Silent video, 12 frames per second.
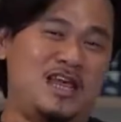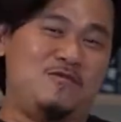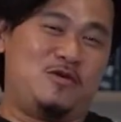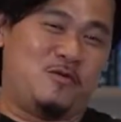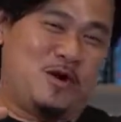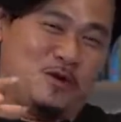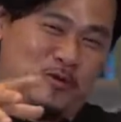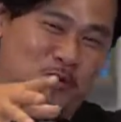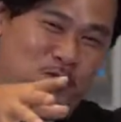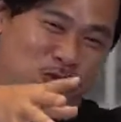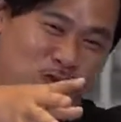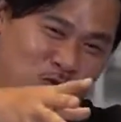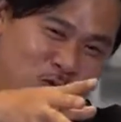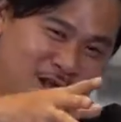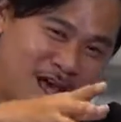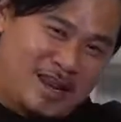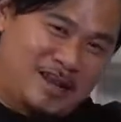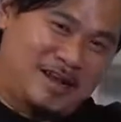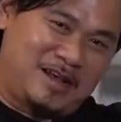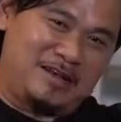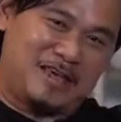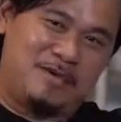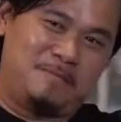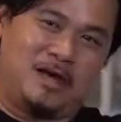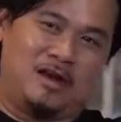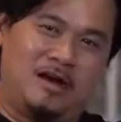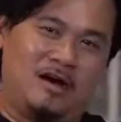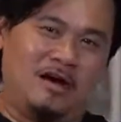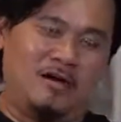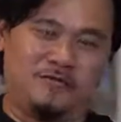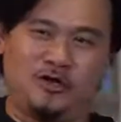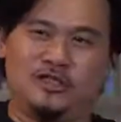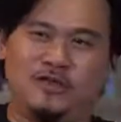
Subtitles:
that if you want to go through that, okay, but of course,